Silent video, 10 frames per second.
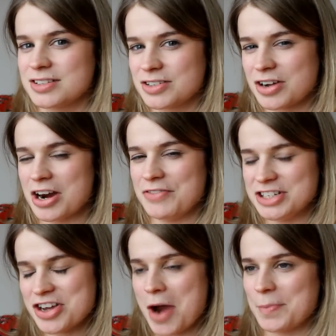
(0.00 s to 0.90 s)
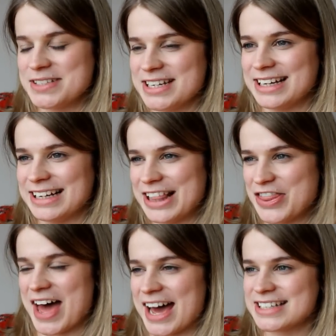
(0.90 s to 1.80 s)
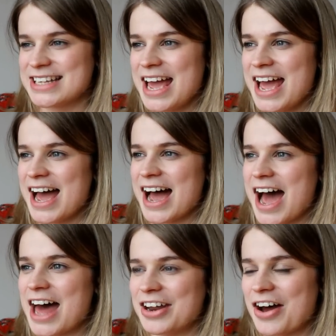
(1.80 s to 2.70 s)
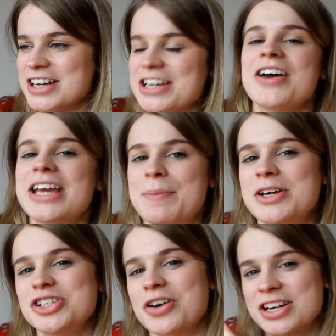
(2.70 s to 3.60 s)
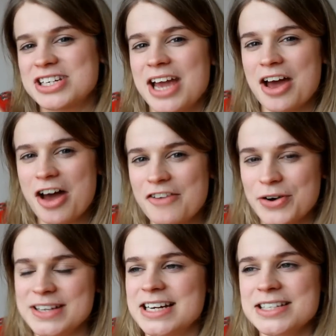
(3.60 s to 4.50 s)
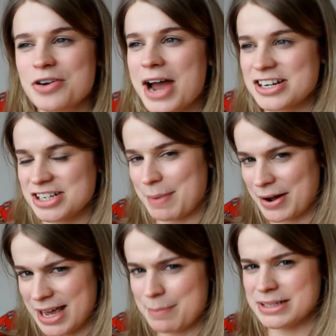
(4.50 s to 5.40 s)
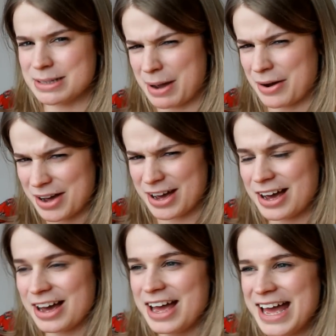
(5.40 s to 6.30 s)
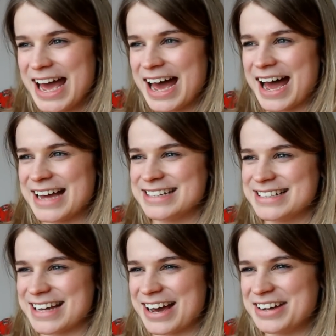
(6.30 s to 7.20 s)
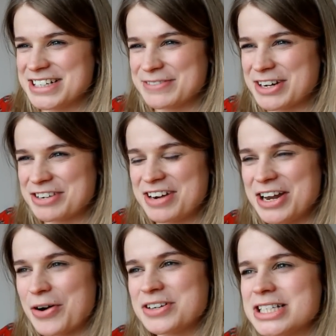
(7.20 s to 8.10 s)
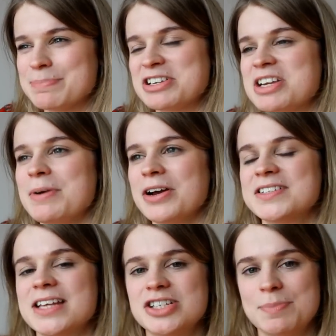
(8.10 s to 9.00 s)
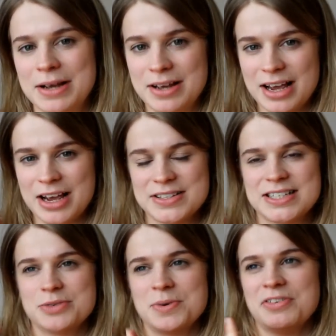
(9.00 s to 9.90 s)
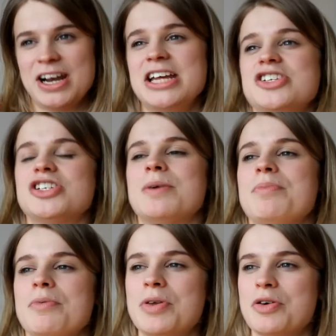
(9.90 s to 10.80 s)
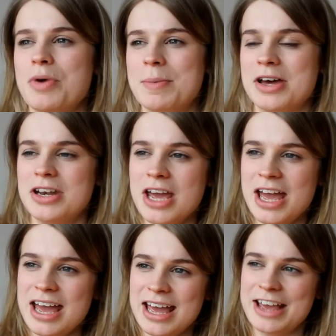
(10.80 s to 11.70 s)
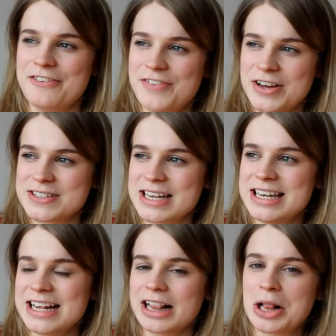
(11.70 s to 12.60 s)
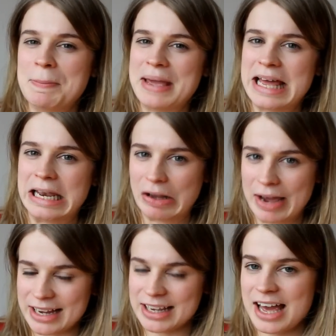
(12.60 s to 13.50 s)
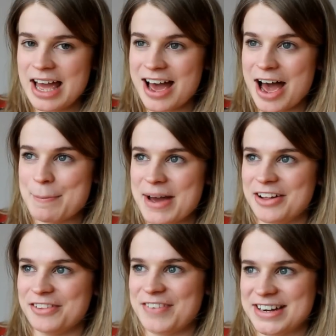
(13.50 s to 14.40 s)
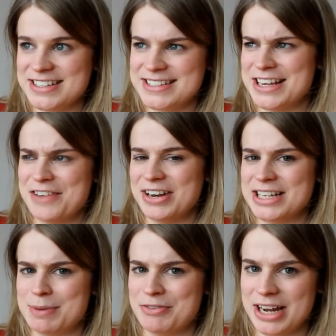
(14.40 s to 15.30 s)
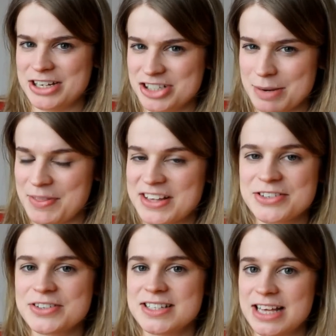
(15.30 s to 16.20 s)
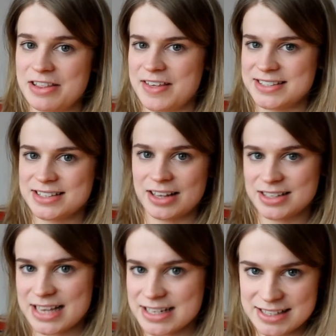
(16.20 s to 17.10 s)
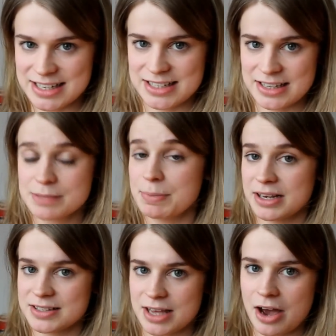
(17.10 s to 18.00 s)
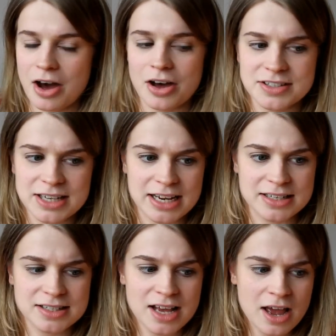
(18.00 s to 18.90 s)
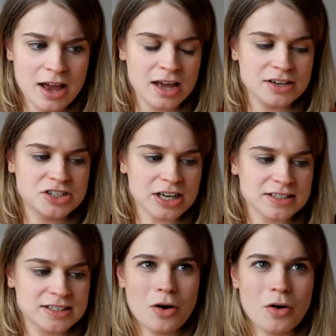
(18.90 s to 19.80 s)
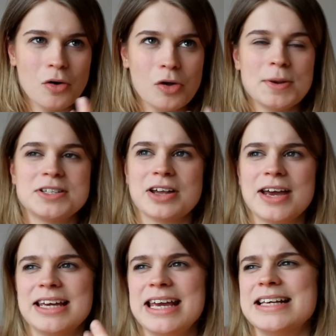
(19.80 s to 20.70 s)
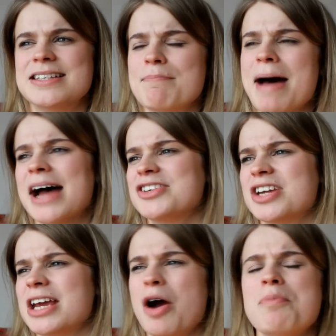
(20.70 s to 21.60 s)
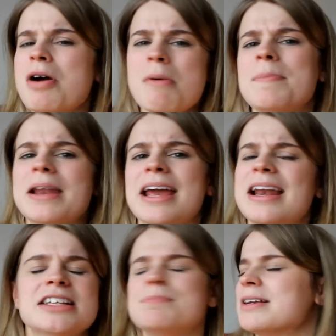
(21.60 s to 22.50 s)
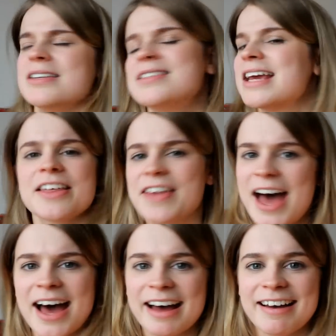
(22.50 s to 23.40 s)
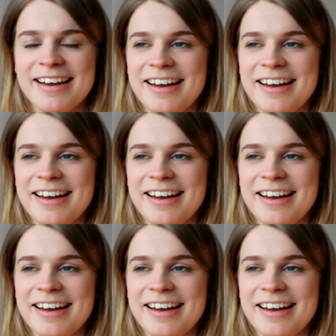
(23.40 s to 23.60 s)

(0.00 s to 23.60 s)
kind of interpreting that, and I don't like it because you don't actually get her voice, and it's not actually about him, it's about her, and I just find it really odd, especially because then she gets into a relationship with a woman. It feels a little bit like a male fantasy of a lesbian relationship, and that's not to say that there's like sex scenes in this, because there aren't. It's just almost like he's imagining, oh, probably lesbians think that,